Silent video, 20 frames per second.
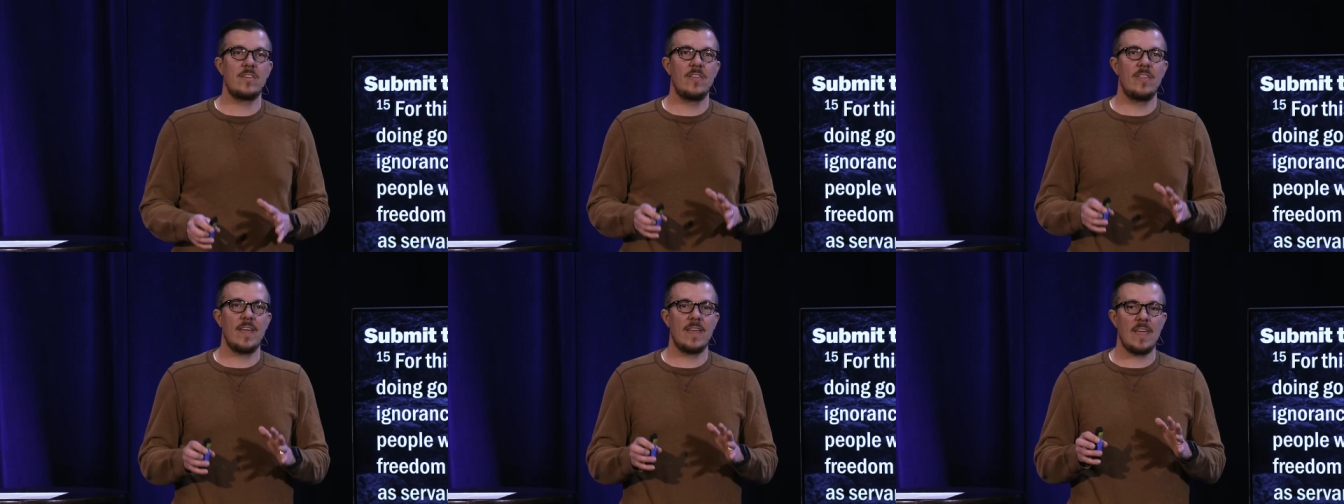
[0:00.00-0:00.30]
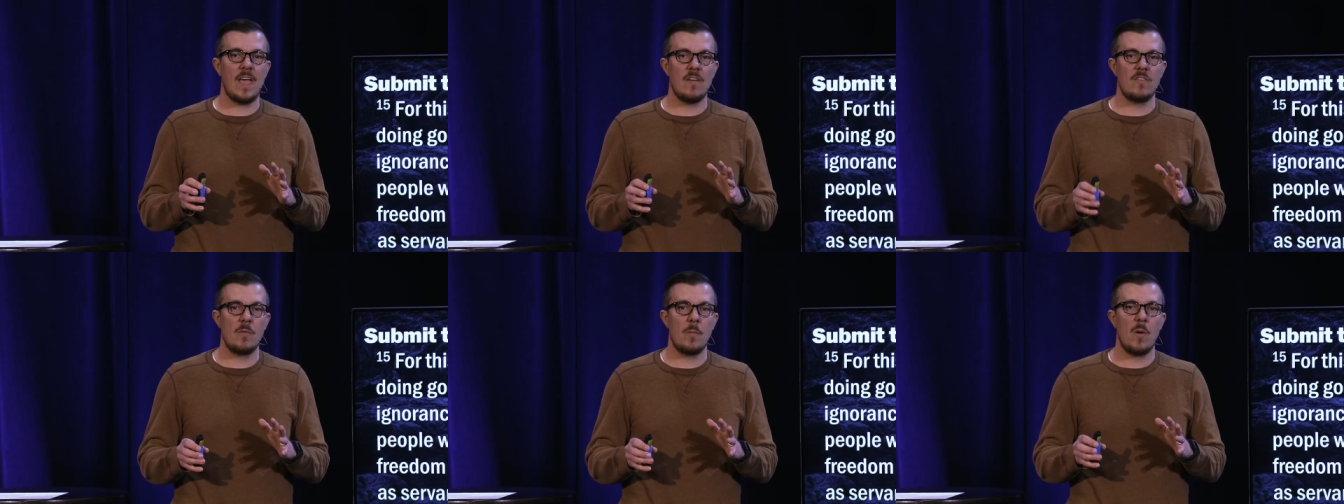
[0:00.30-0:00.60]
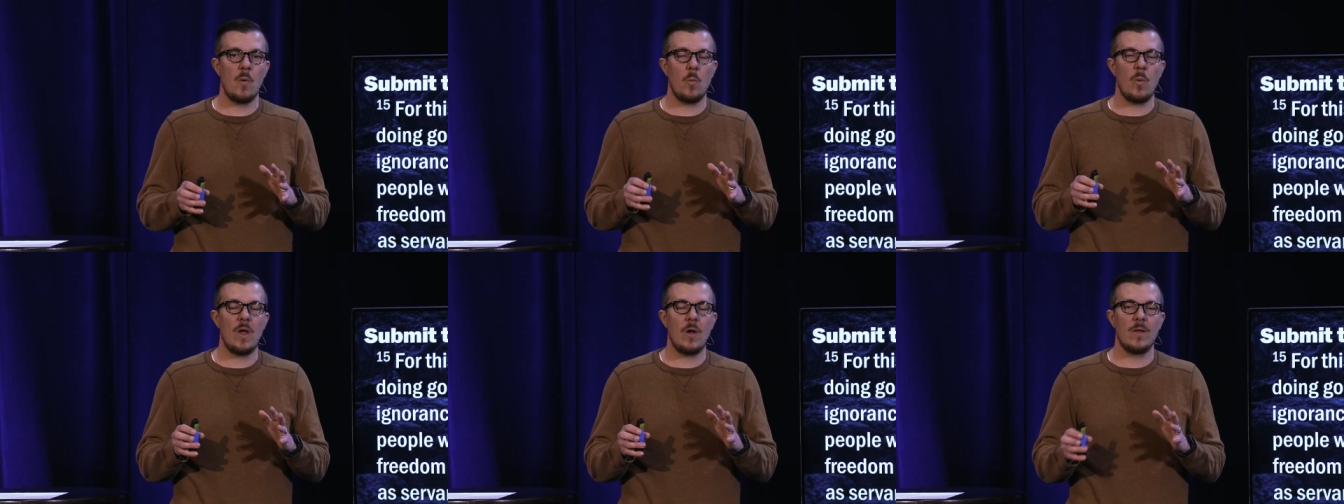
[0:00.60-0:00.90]
to the
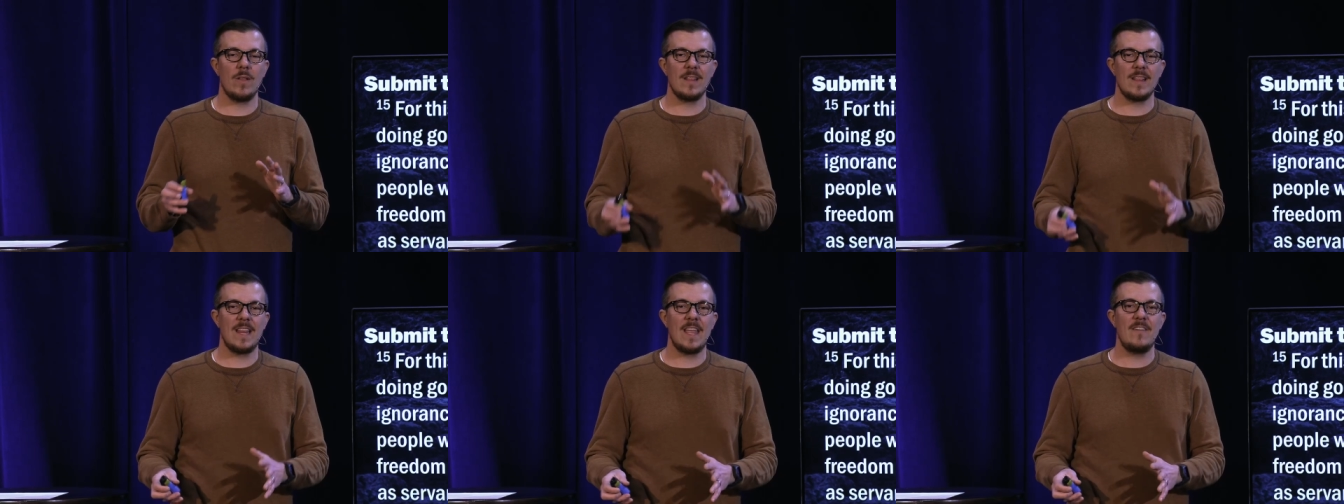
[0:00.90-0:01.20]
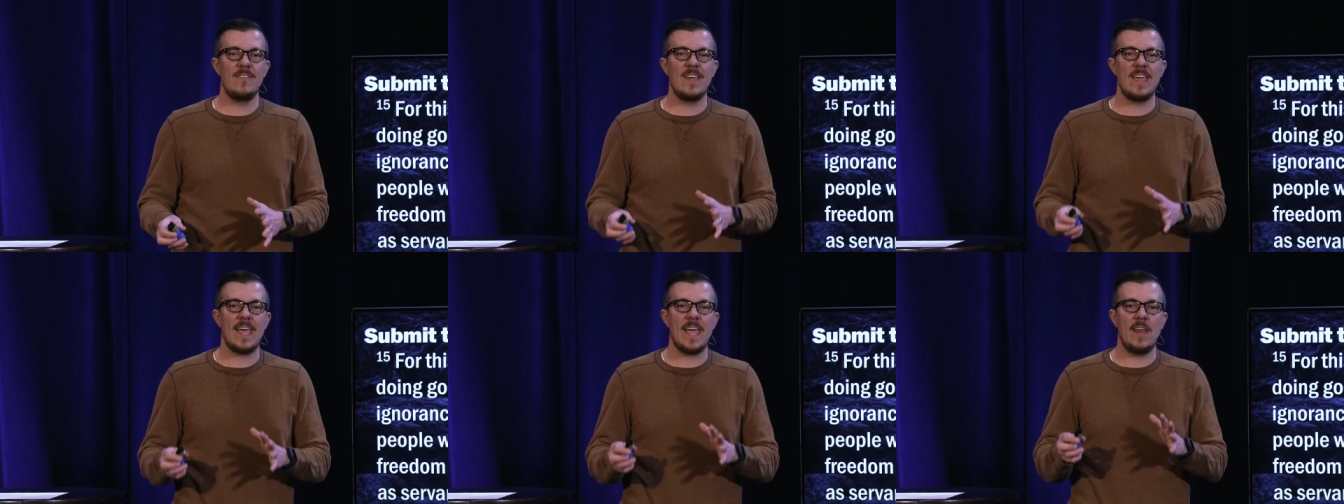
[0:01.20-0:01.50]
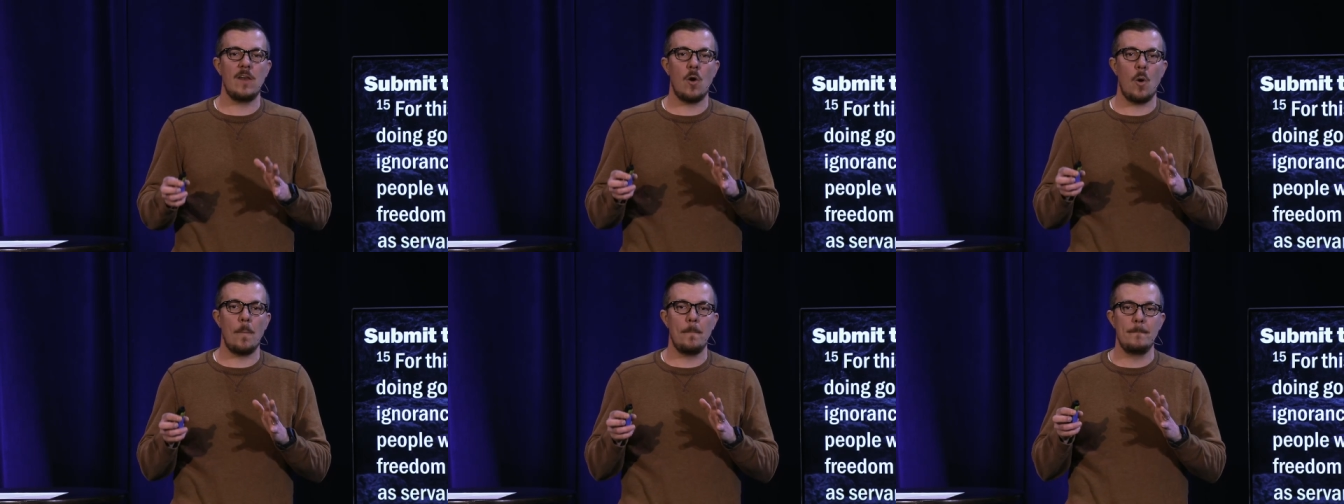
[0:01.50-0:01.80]
government, we are living
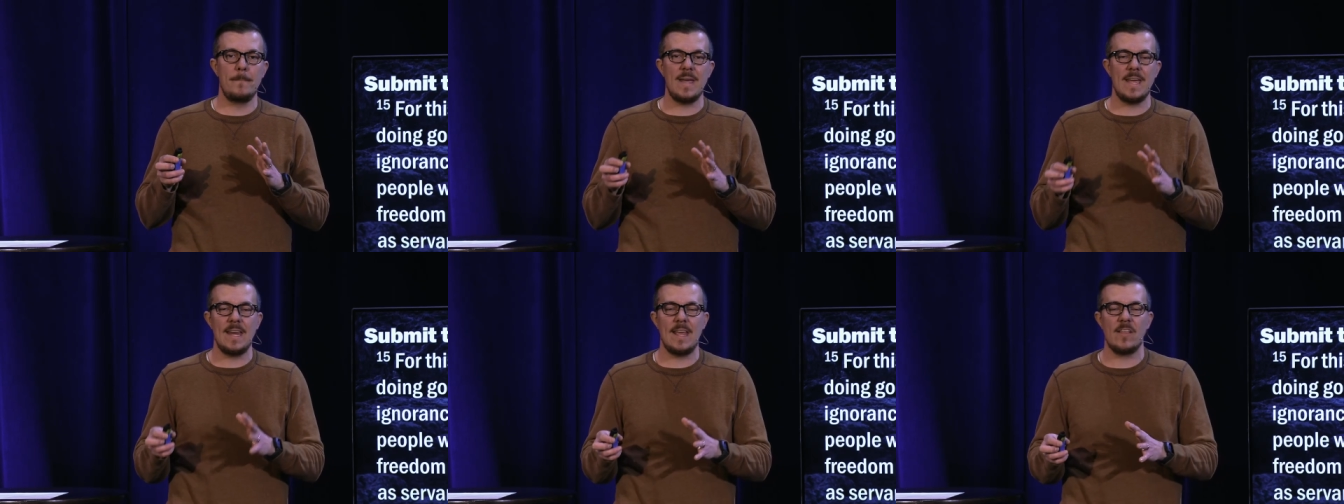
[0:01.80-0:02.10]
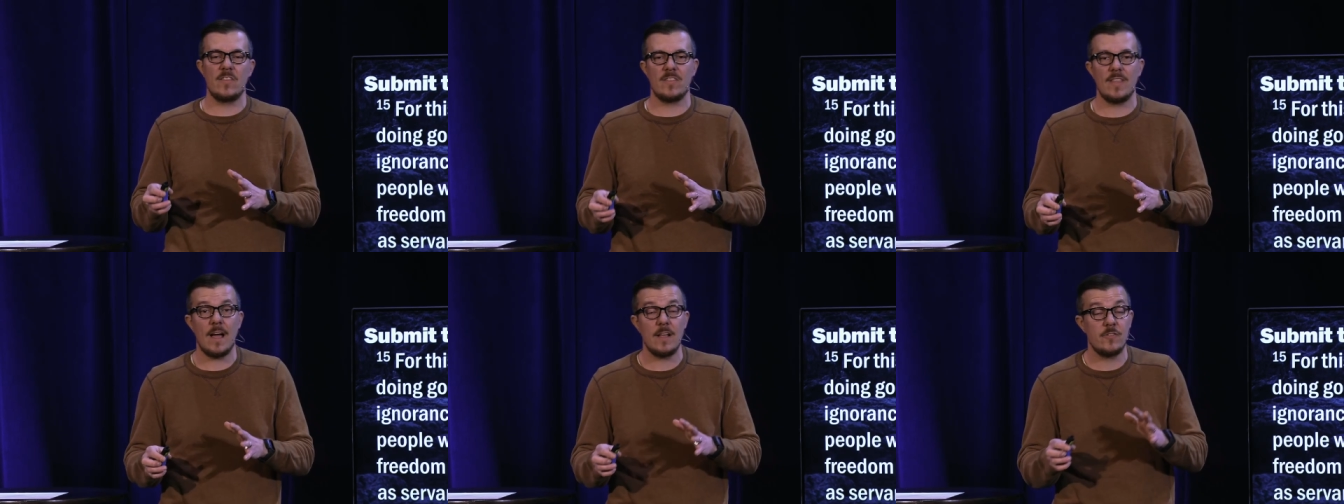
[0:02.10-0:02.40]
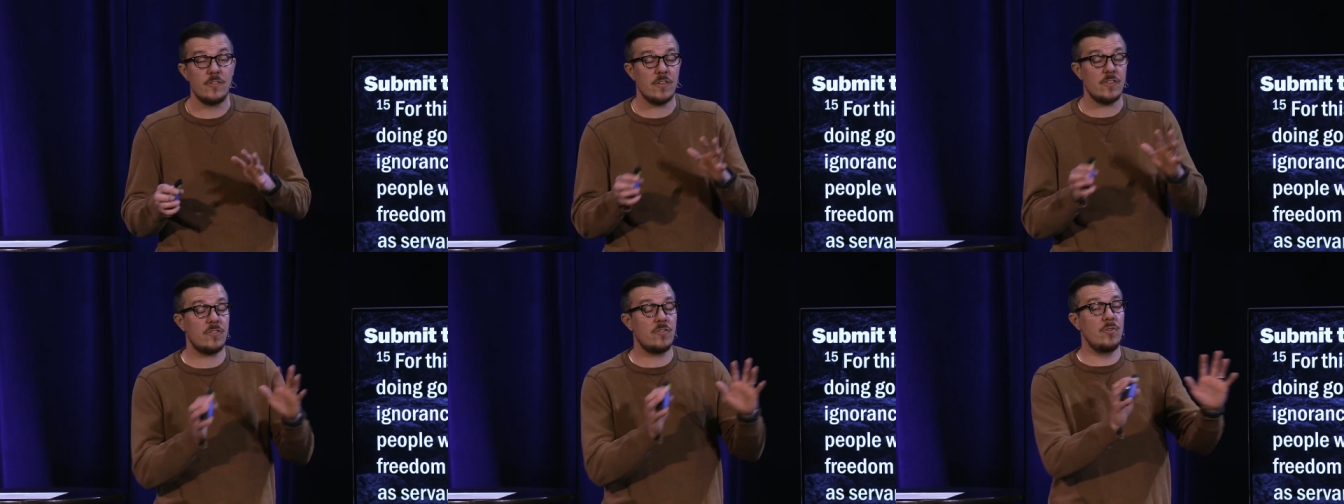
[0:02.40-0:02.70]
in obedience, not
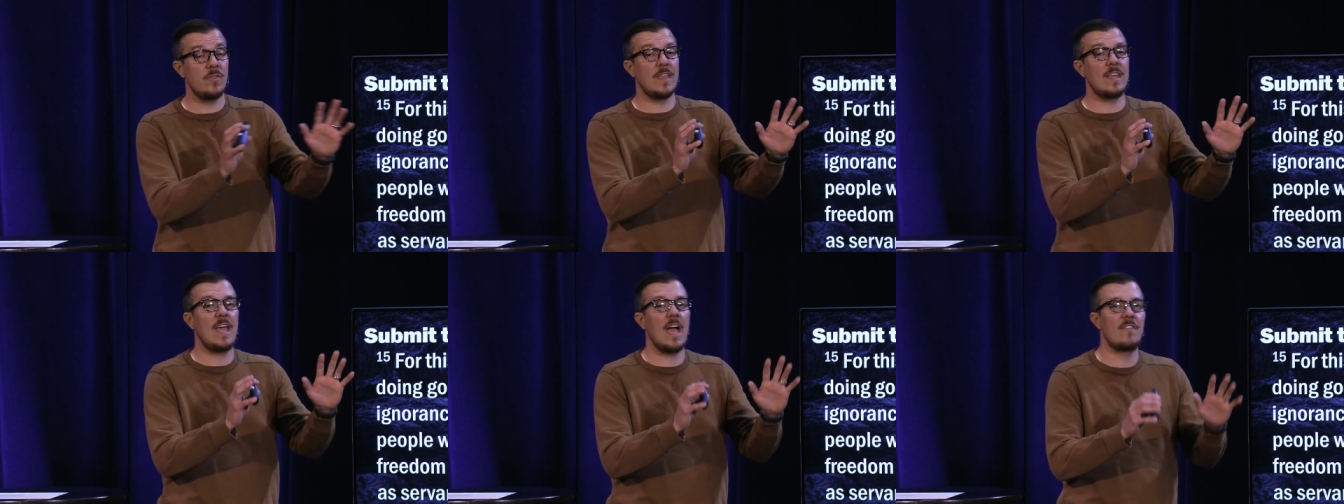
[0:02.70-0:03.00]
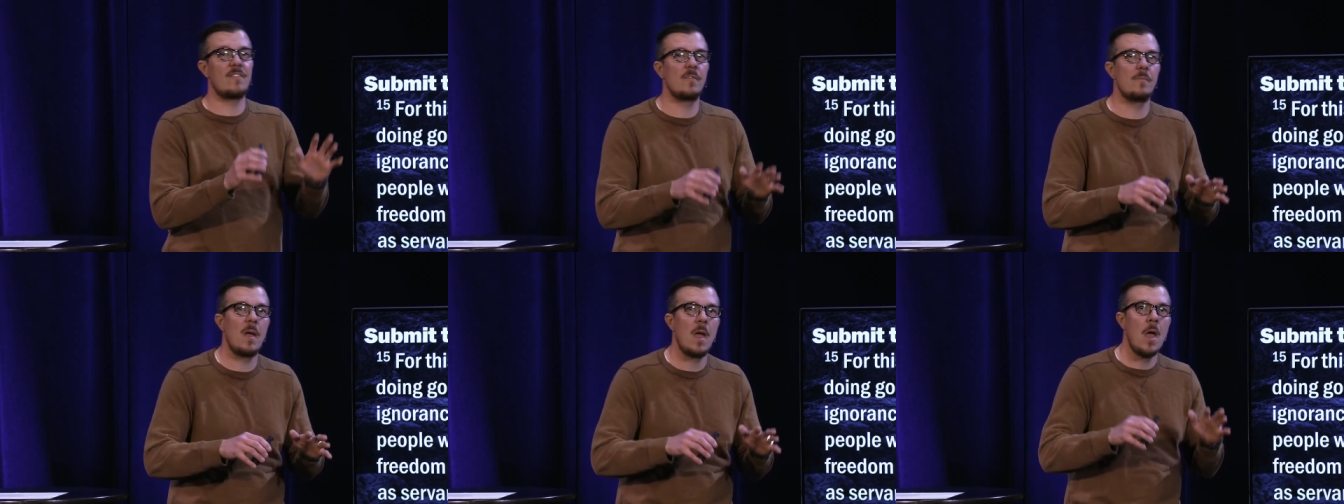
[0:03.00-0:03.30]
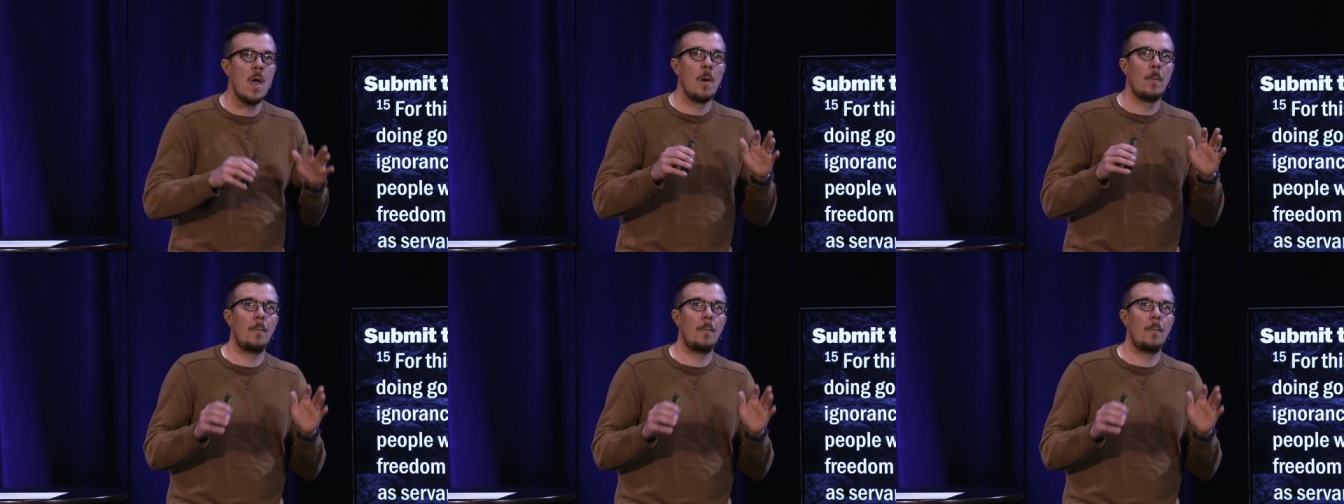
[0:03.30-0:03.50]
just to the government,